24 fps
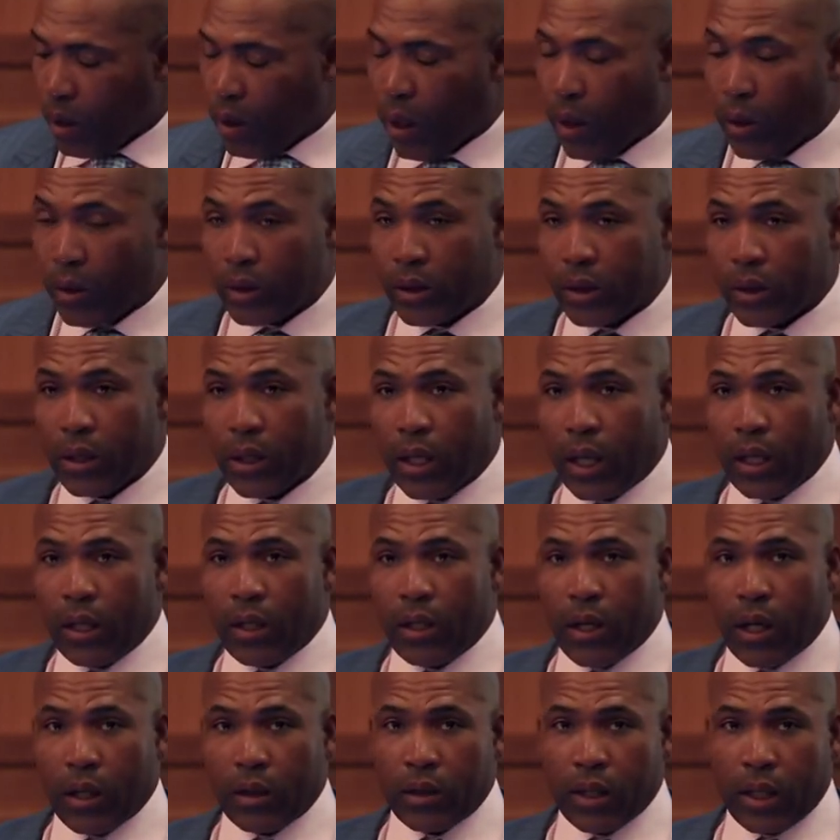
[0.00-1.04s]
I was
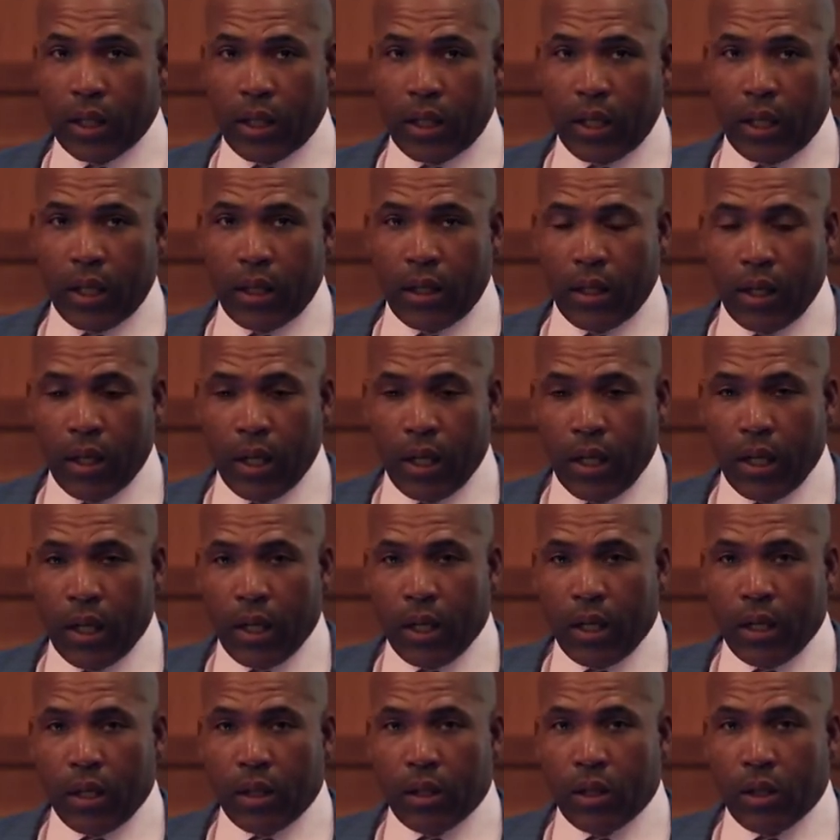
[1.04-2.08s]
inducted in
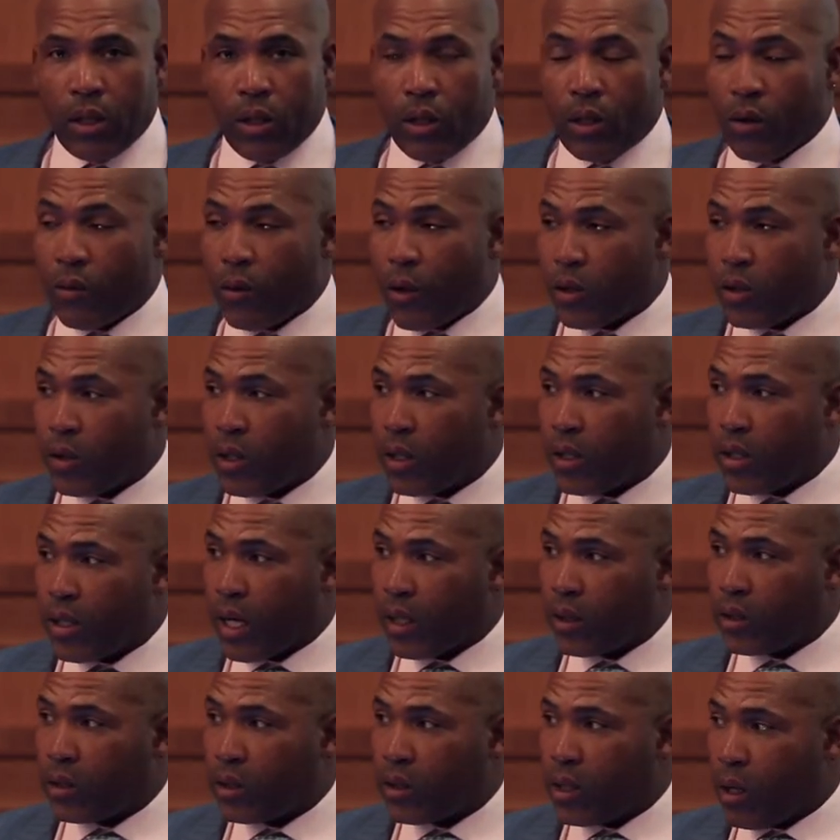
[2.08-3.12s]
the University of
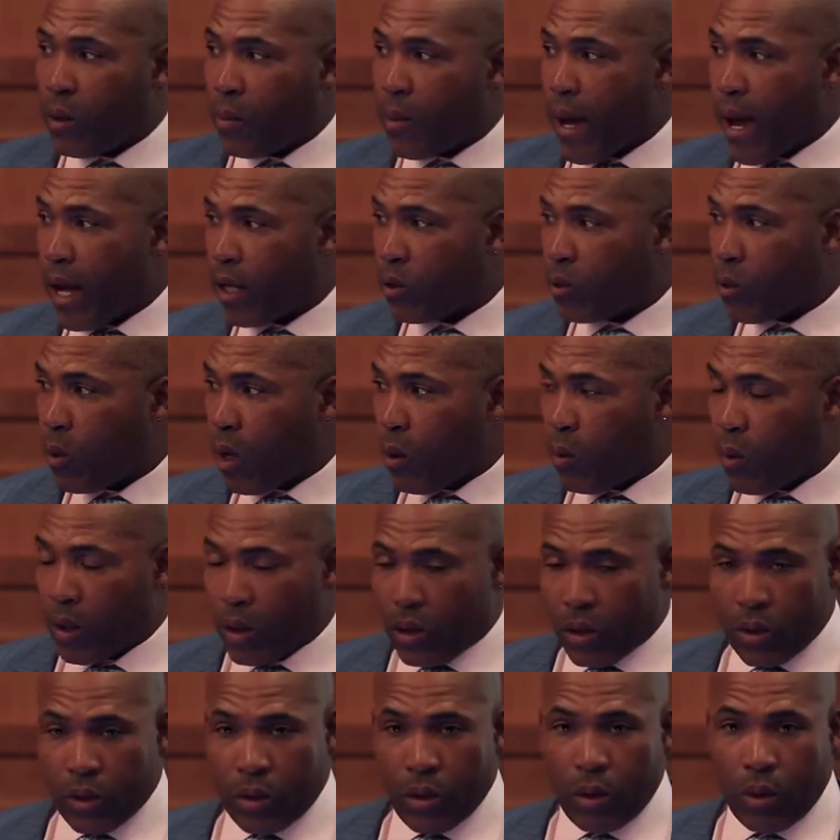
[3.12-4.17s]
Texas, El Paso, where I went
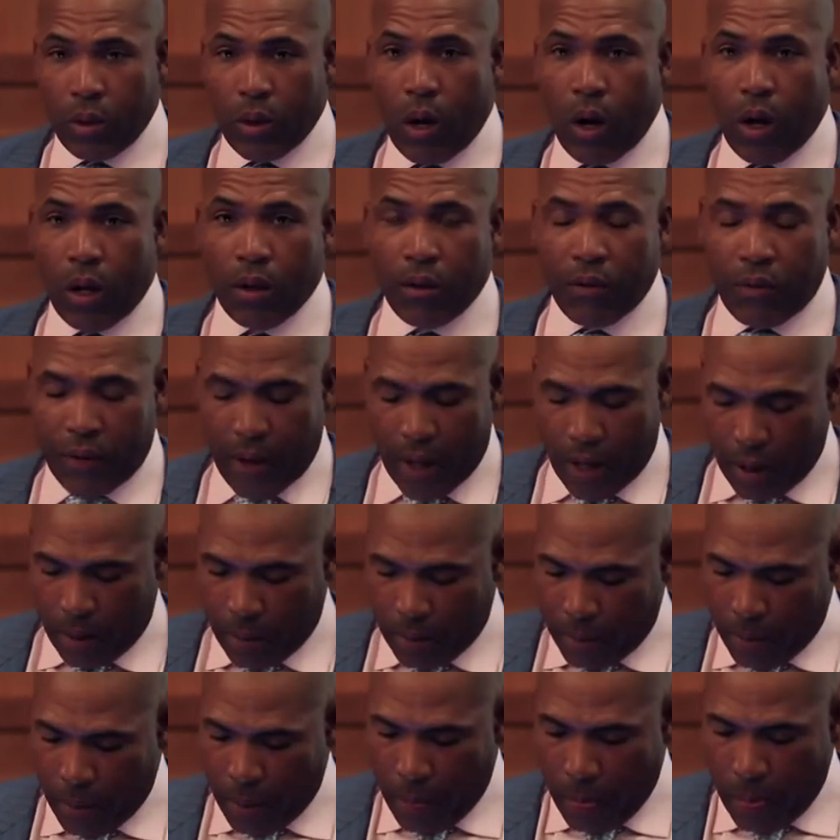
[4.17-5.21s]
to school, Hall of Fame.
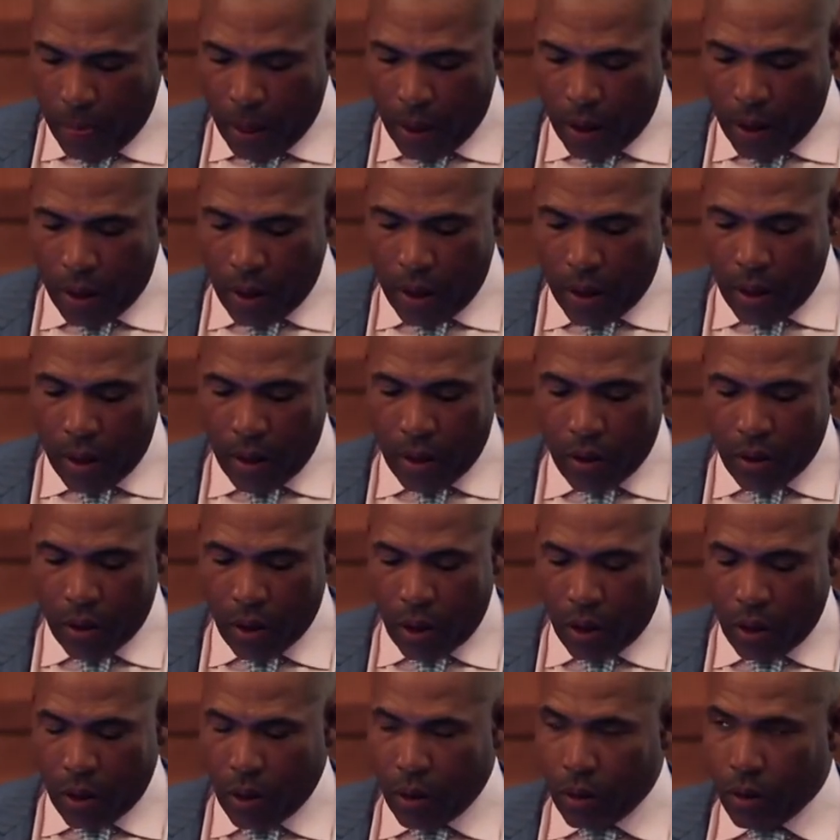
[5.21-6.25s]

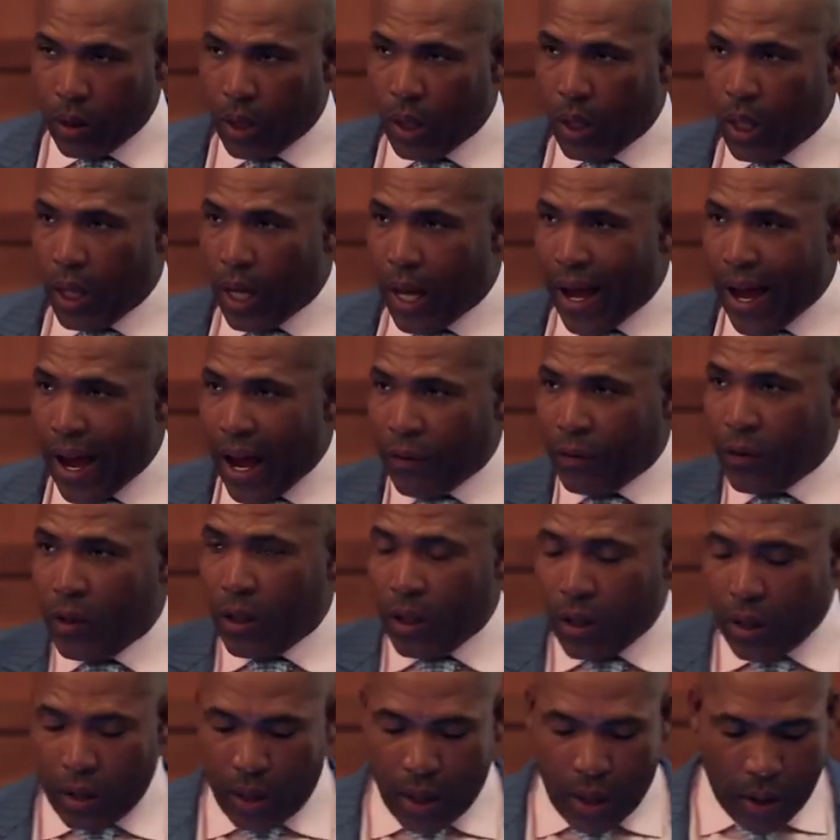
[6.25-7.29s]
So after
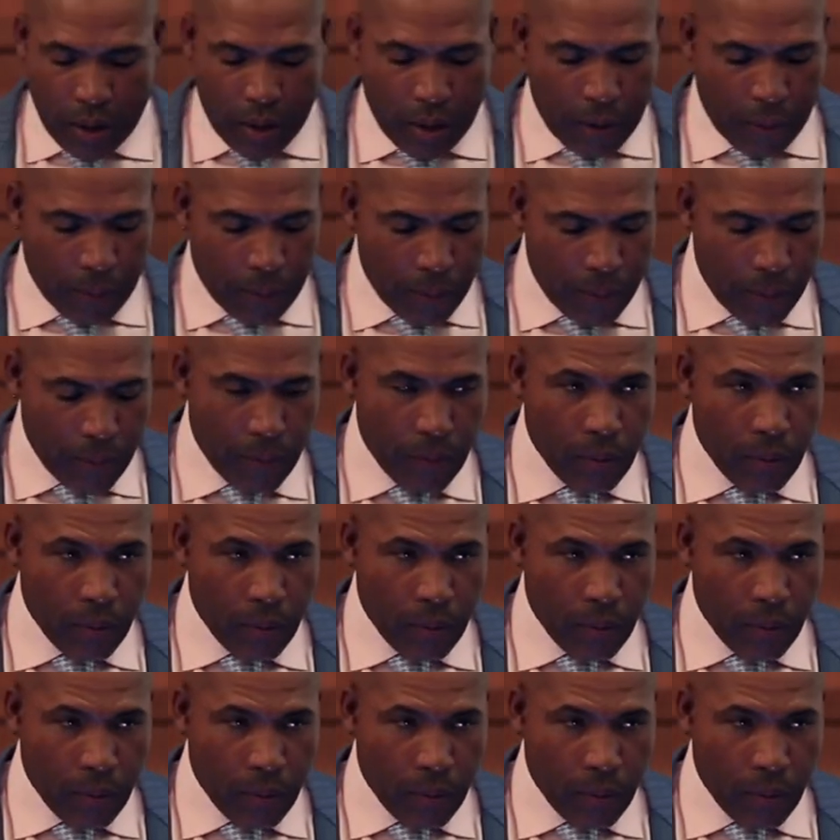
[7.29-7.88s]
the dinner,